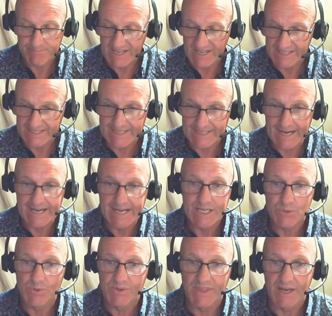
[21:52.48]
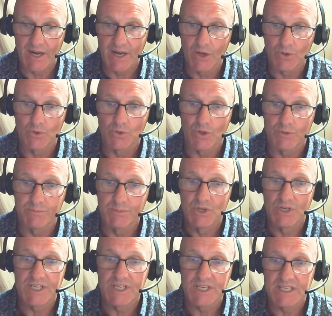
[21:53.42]
engaged with their local
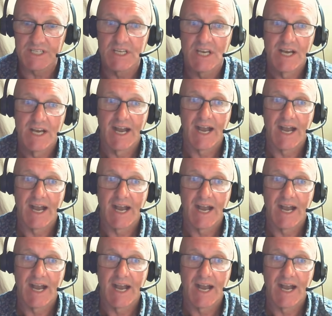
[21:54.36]
communities,